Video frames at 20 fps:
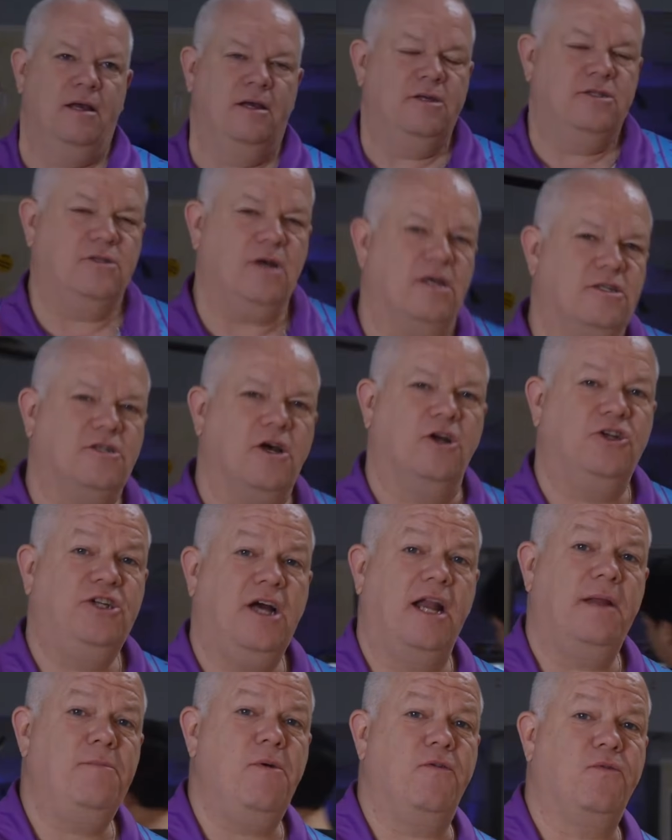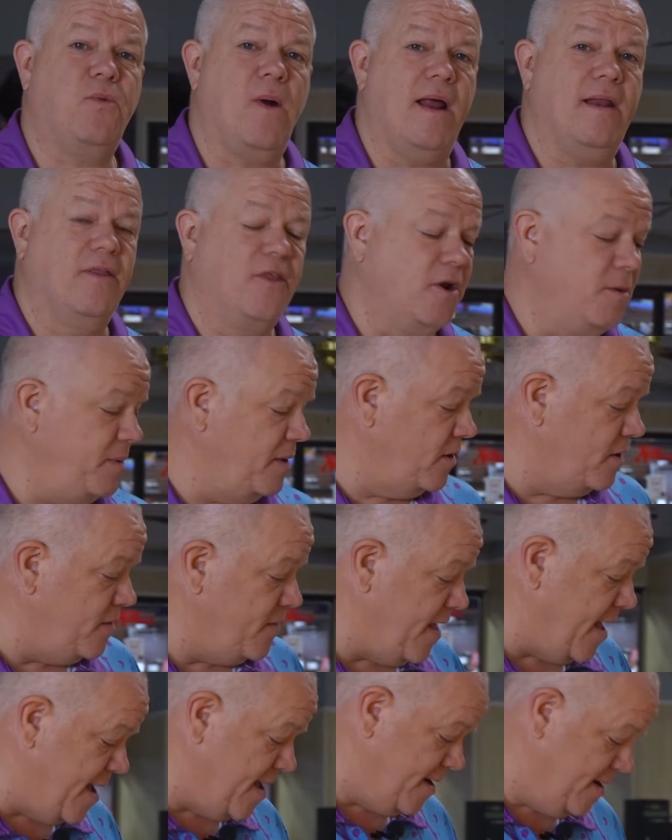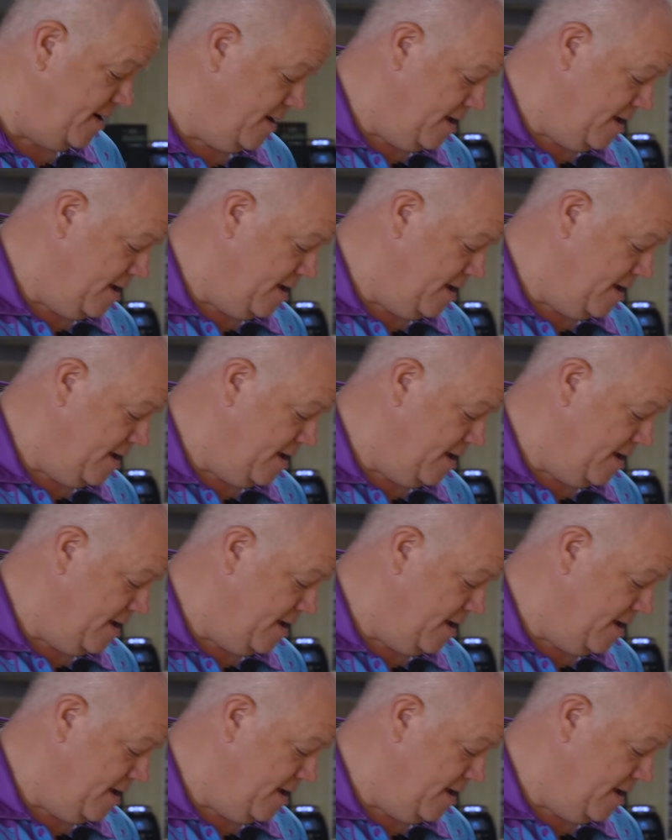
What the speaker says: So I saw Johnny move right a little bit on that.